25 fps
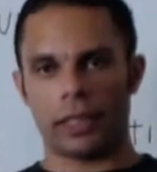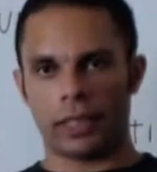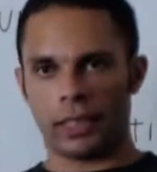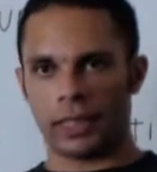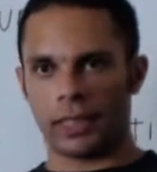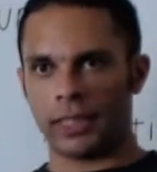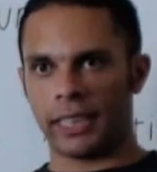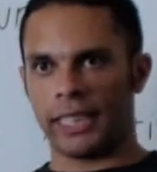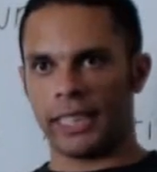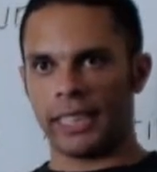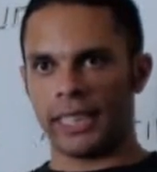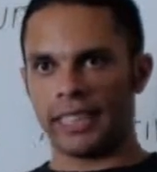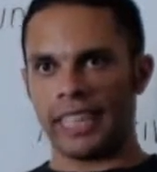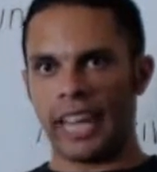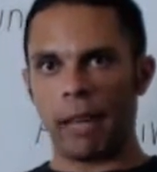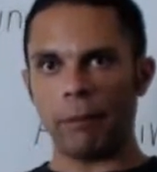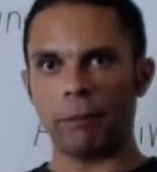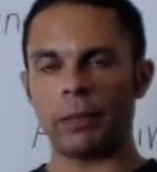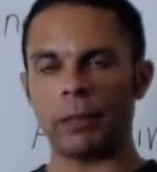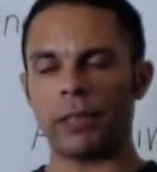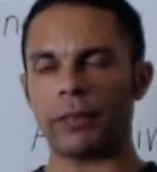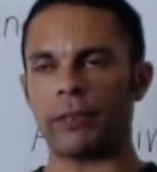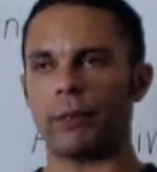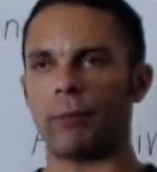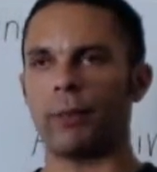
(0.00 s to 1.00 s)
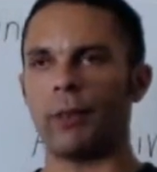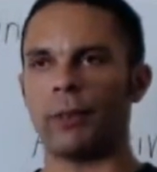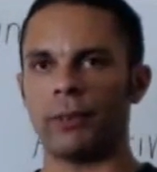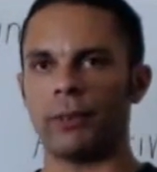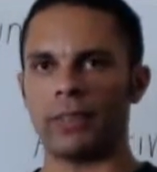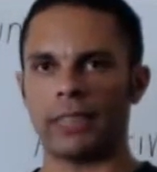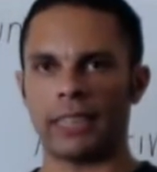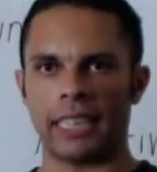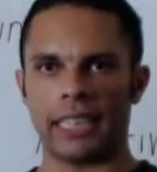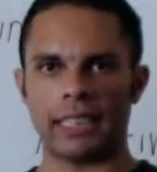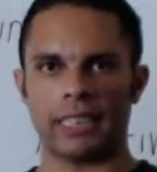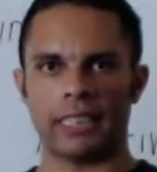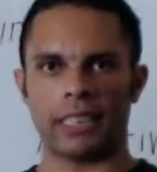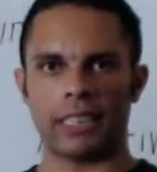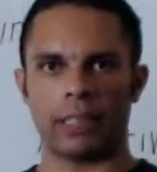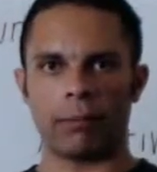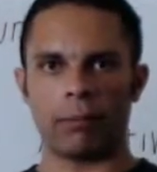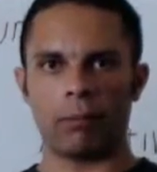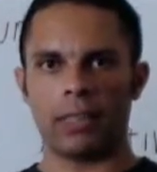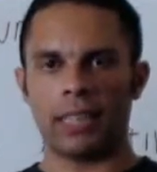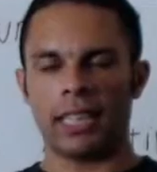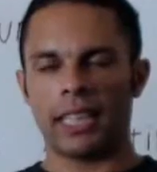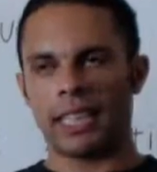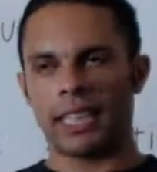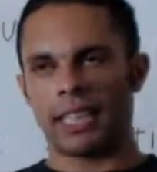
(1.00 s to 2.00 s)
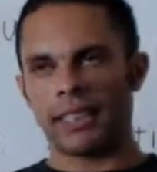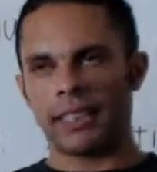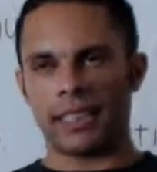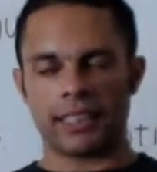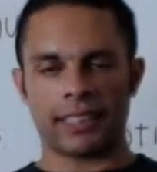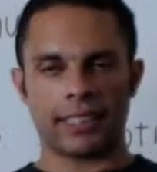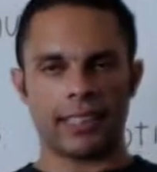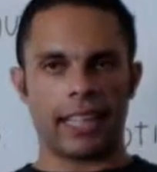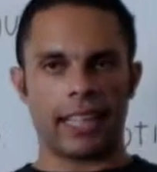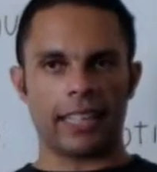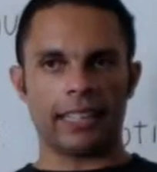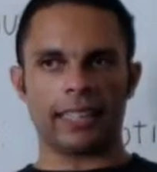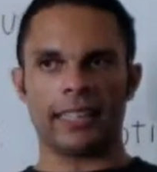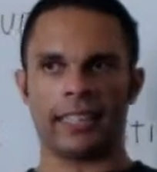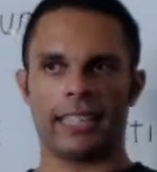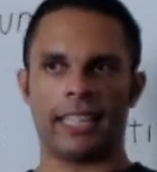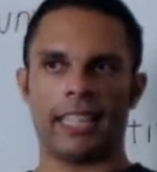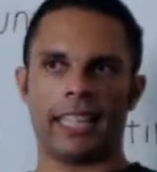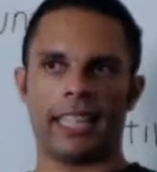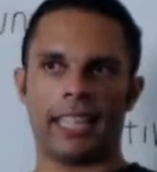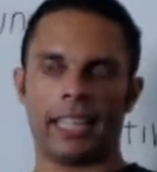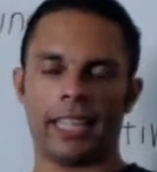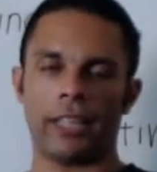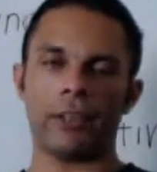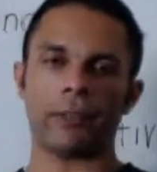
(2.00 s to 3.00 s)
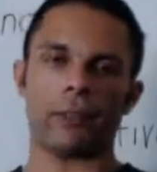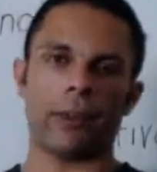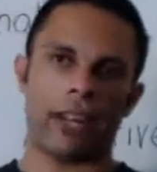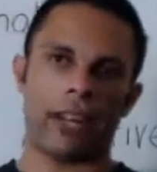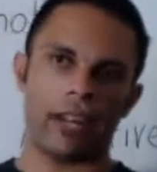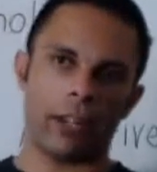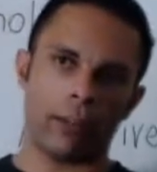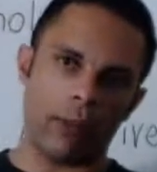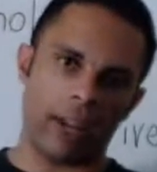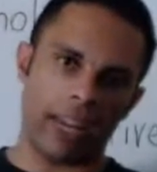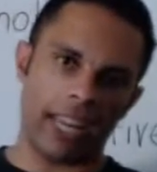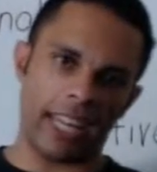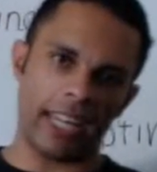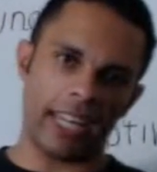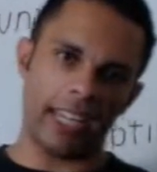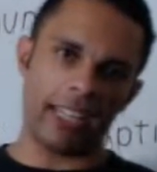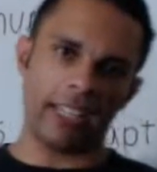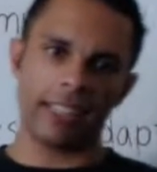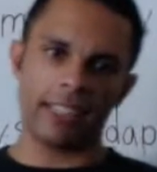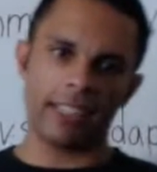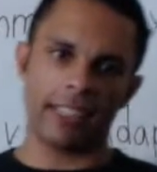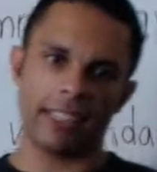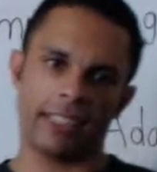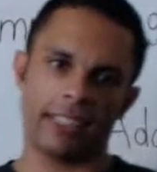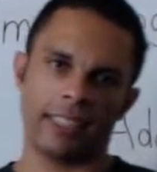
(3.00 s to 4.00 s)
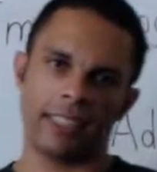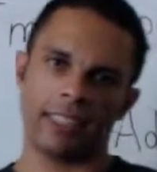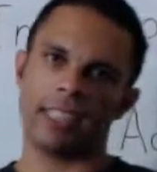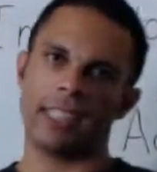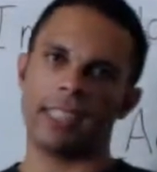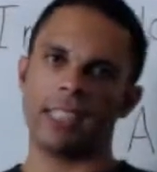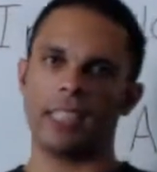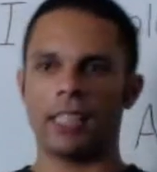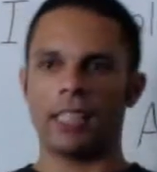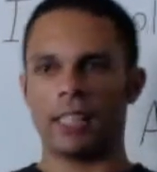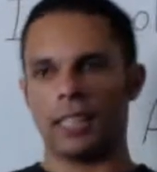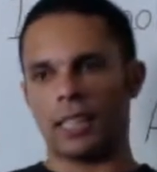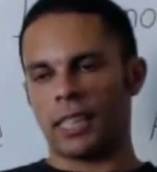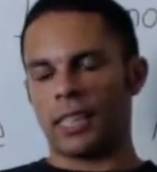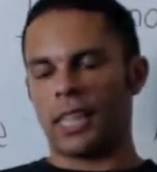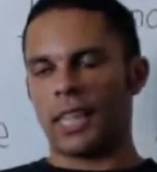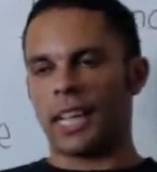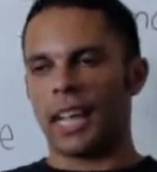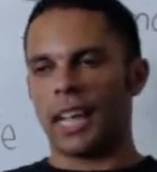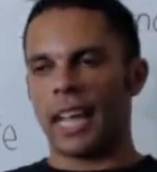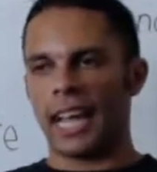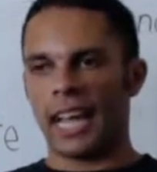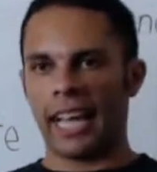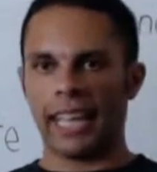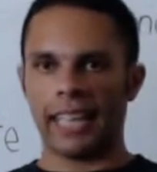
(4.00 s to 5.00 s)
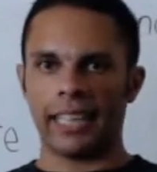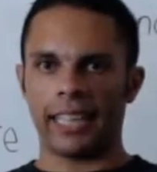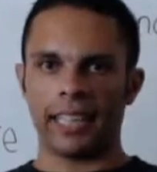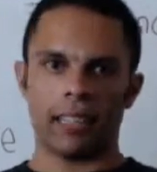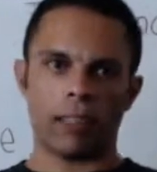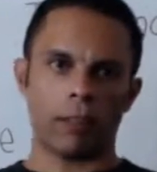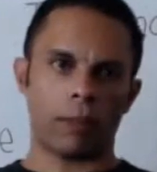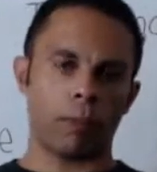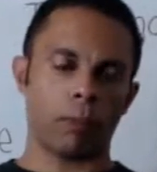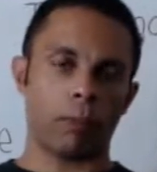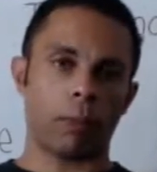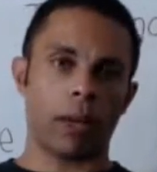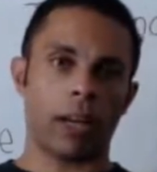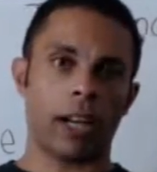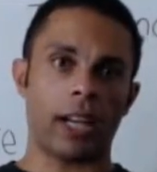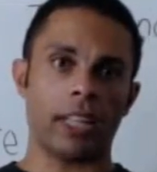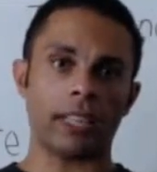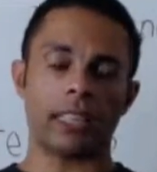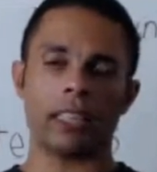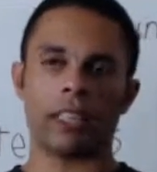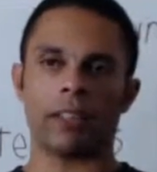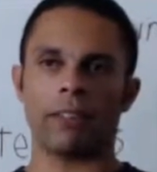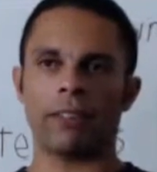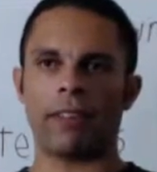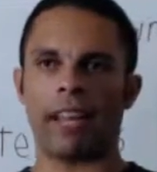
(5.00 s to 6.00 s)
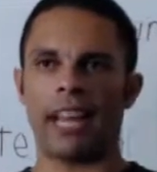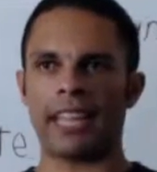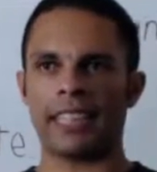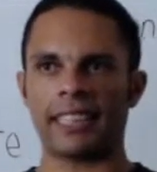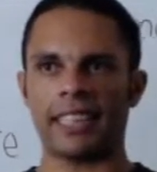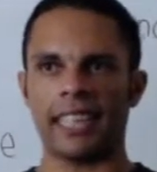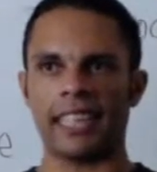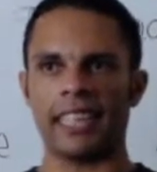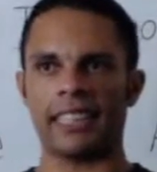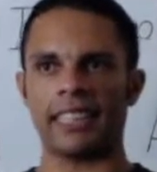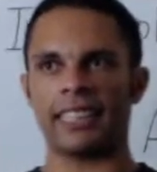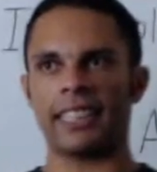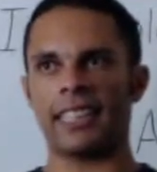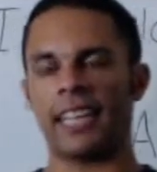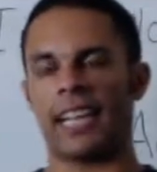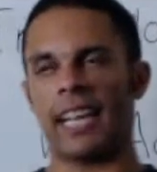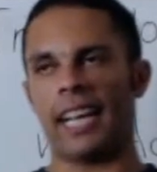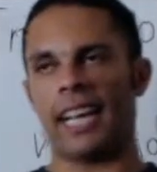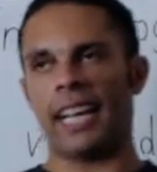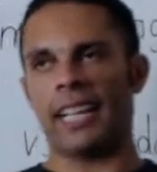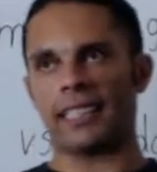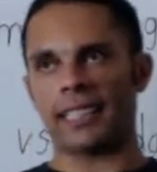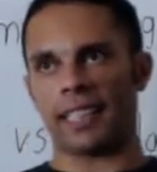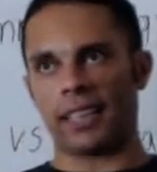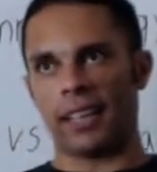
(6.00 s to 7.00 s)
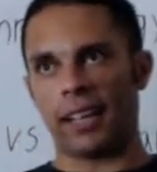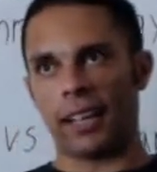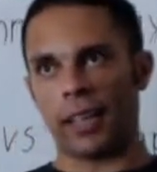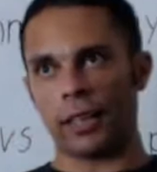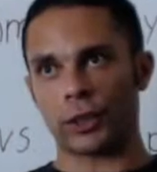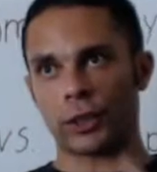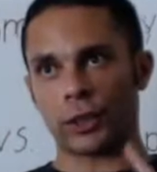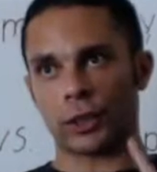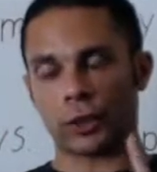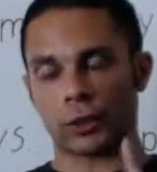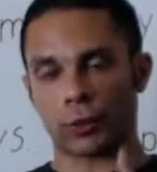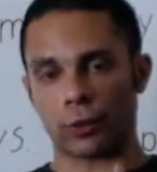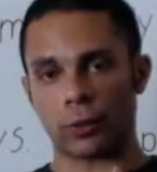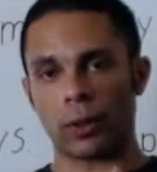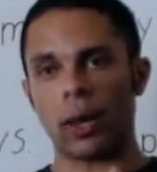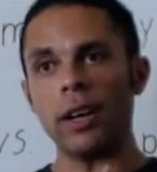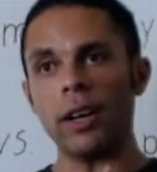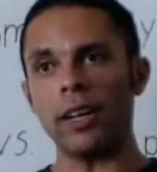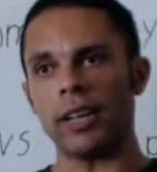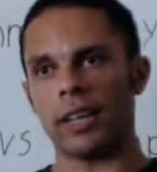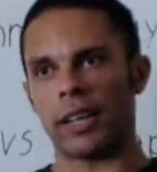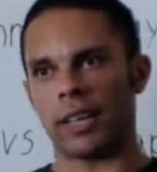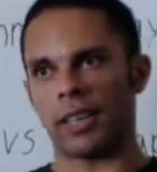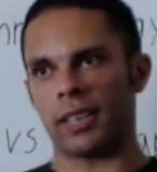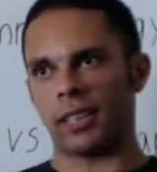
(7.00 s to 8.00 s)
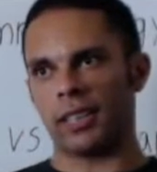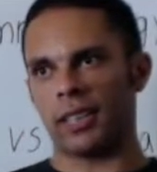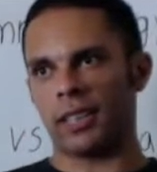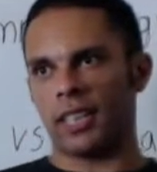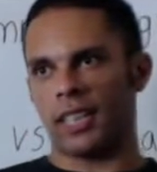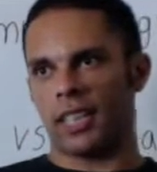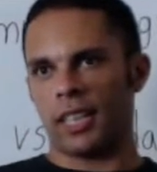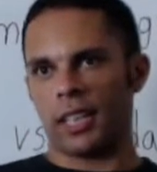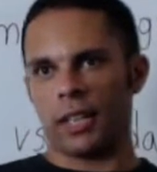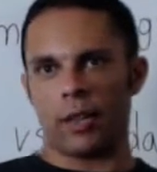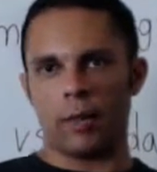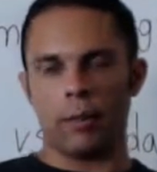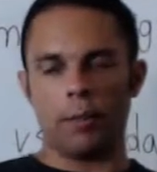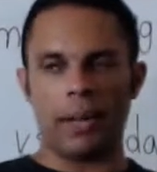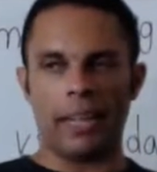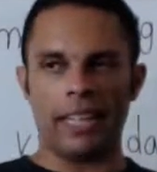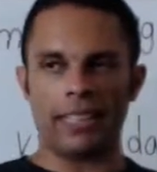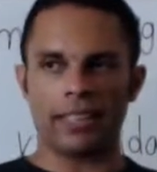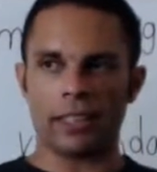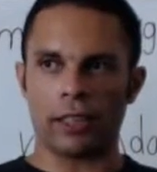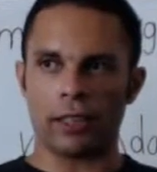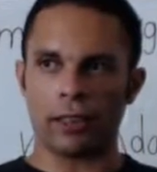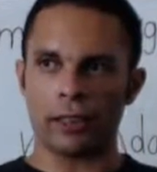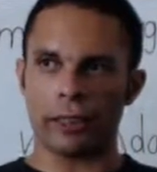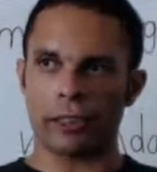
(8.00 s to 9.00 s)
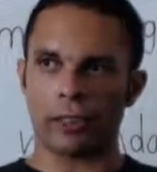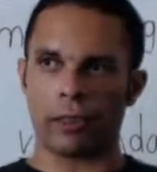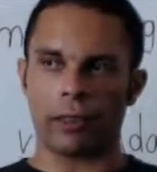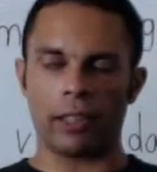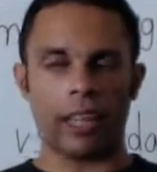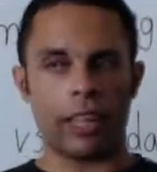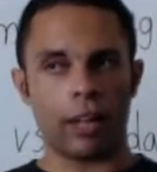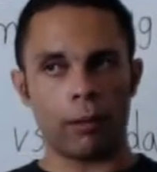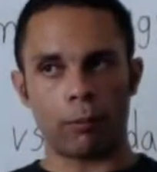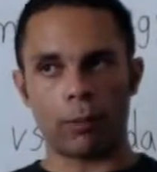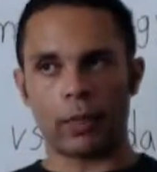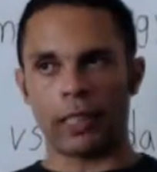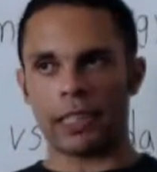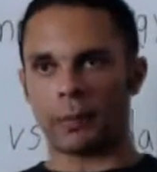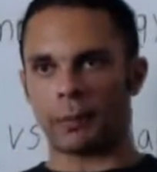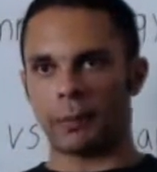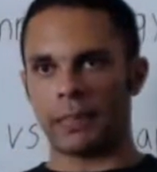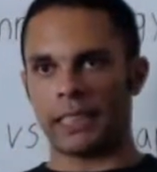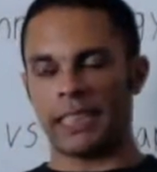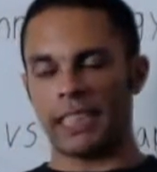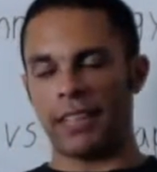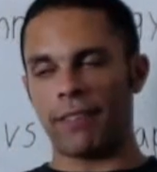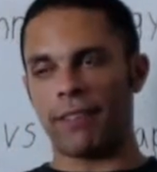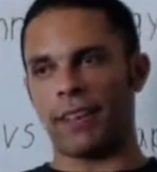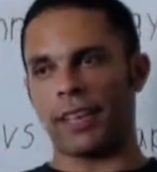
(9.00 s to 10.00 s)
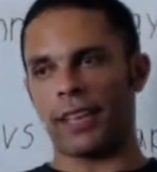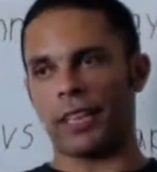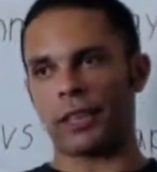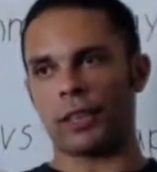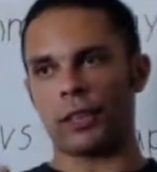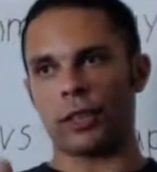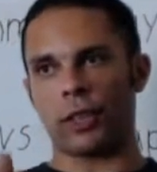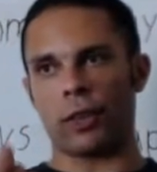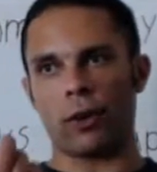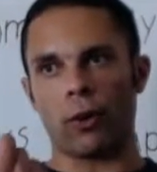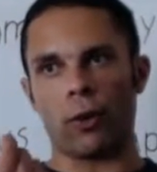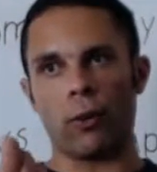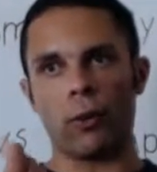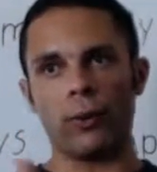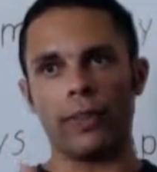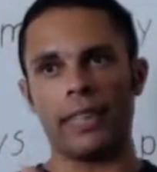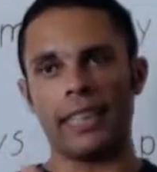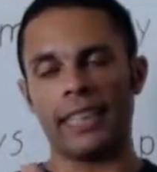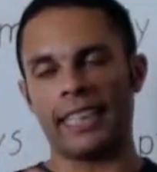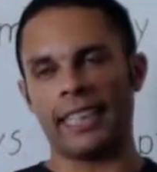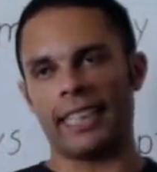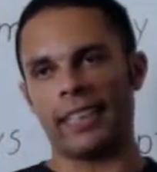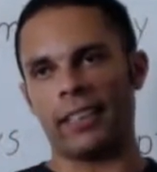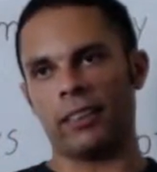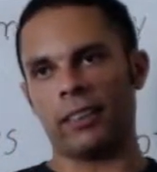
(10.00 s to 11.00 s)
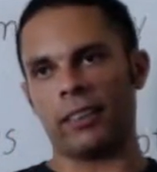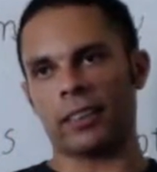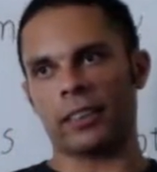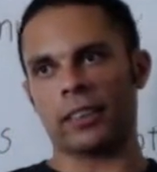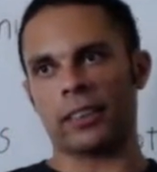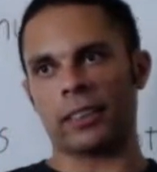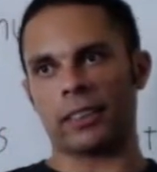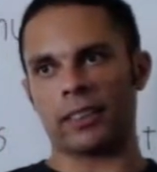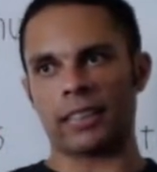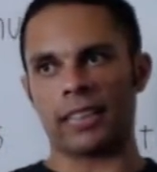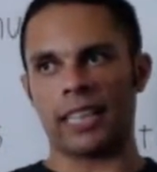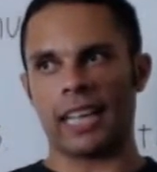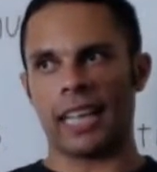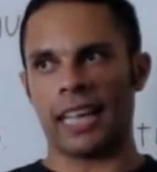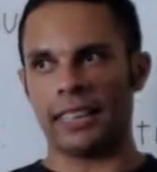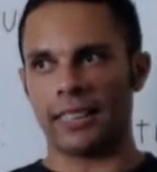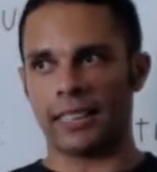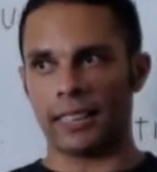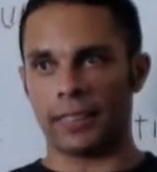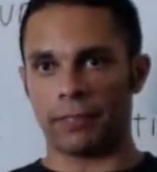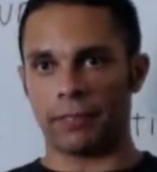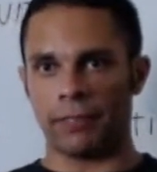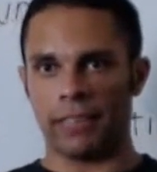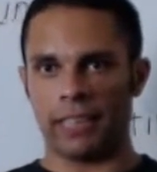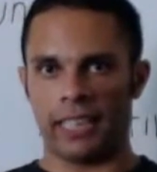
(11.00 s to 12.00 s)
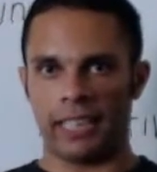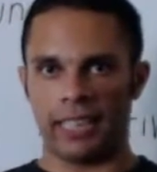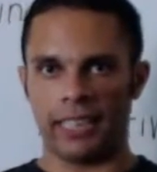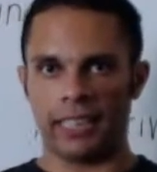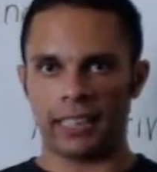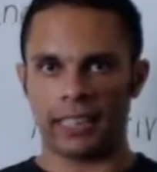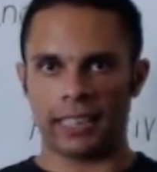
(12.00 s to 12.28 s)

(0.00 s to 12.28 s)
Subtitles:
The adaptive immune system does not kick in right away, and because of the fact that it's a lot stronger, but it's also a lot more specific, so it only kills certain kinds of things.